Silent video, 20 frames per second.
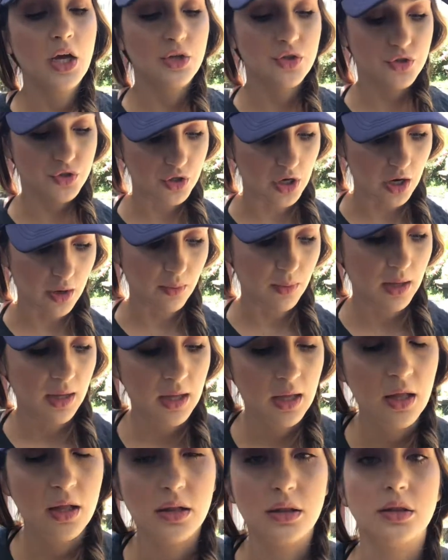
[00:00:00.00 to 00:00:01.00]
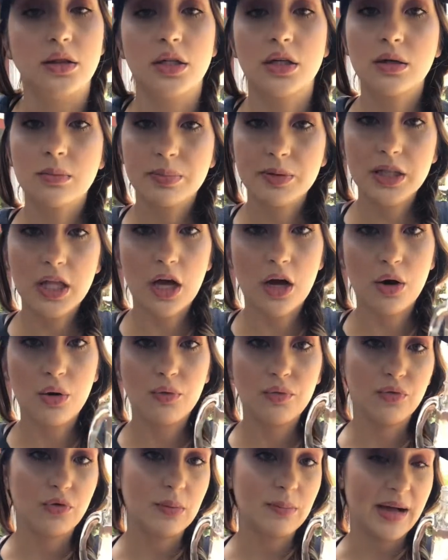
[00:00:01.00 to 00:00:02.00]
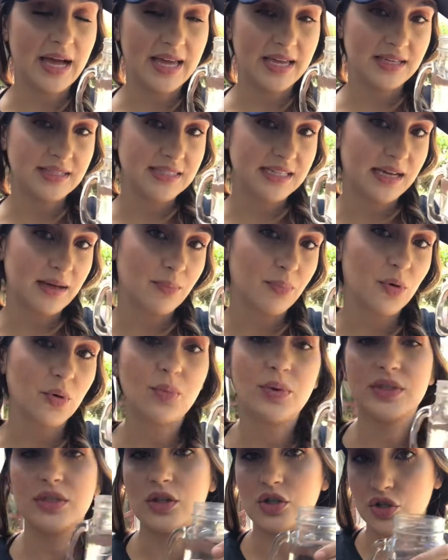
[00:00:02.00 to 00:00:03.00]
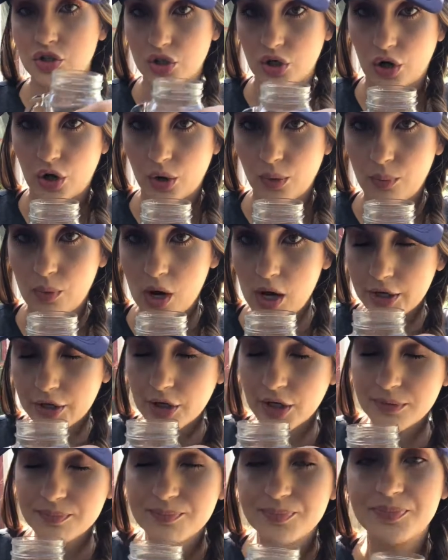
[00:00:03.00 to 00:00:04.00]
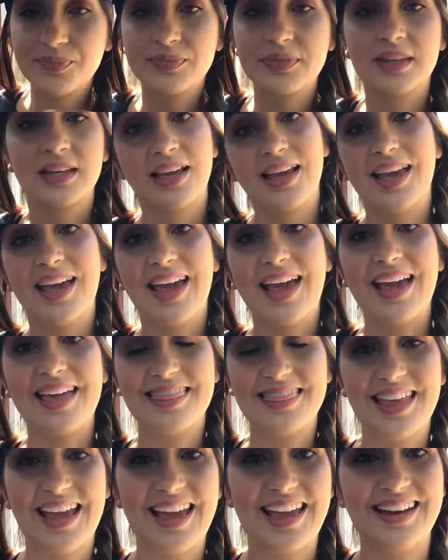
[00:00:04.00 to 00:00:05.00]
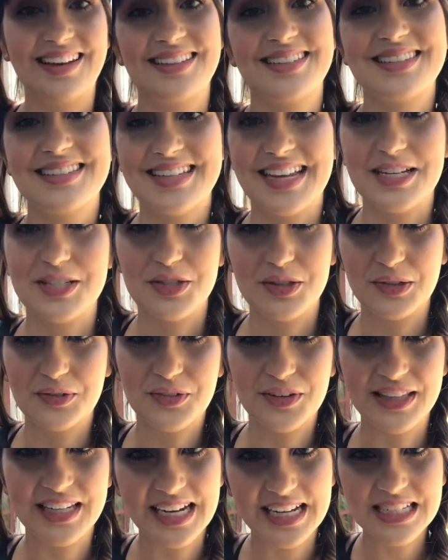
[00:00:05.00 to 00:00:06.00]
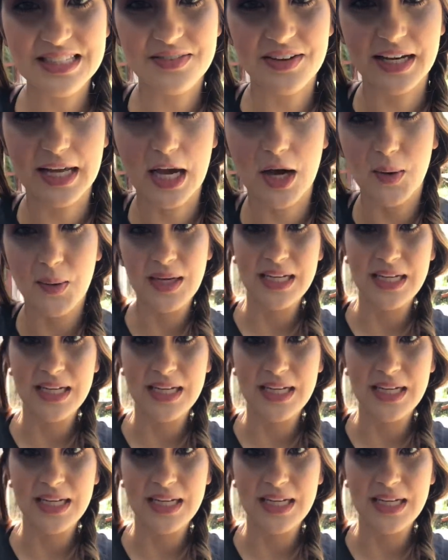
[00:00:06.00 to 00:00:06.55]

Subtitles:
So, look below for my example with the sugar water, and then stay tuned for the next video.